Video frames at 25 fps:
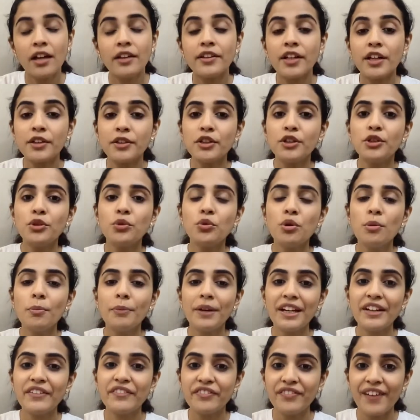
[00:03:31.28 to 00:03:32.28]
Now, the two
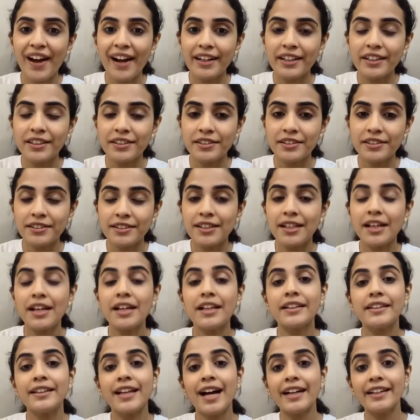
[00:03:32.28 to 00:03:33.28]
main factors
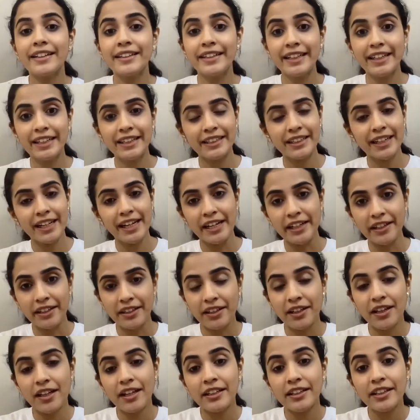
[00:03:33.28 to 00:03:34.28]
that dictate
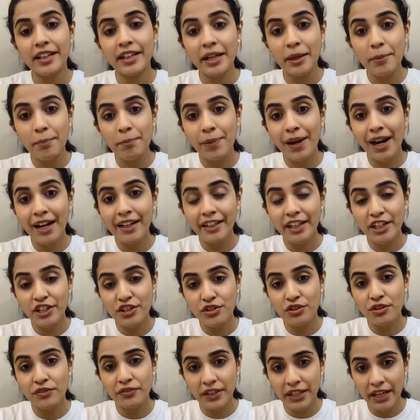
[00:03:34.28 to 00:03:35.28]
the
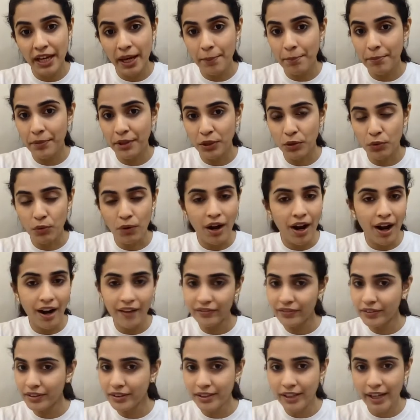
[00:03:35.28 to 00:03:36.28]
implantation of the embryo
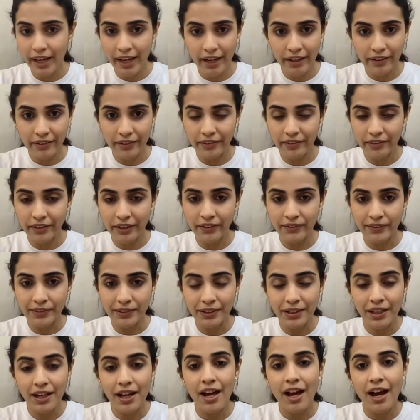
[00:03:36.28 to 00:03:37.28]
after the egg retrieval
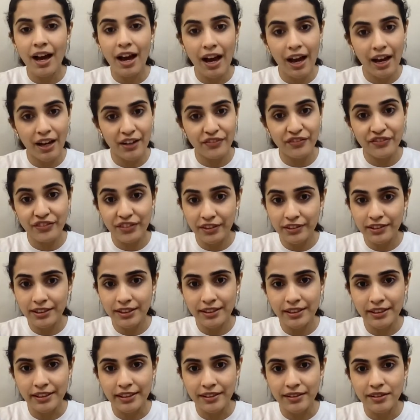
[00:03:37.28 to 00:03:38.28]
are
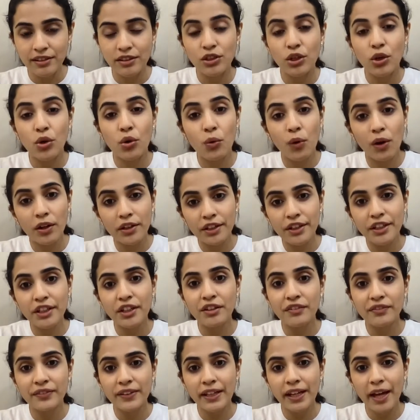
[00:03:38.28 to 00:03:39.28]
firstly, the quality
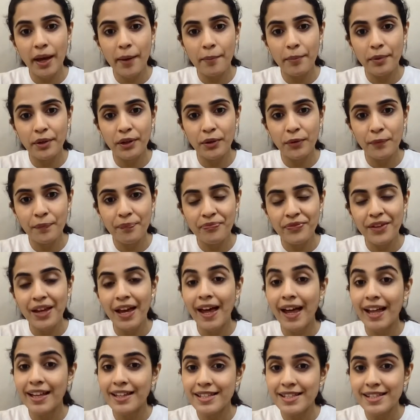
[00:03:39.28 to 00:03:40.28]
of the embryo,
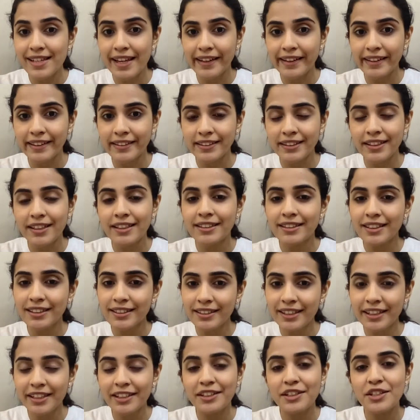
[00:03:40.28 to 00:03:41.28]
and second, the
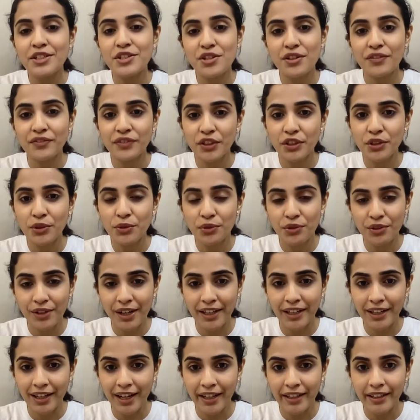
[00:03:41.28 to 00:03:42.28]
thickness of the
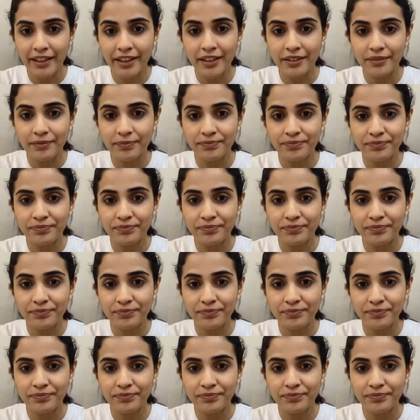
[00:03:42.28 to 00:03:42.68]
uterine lining.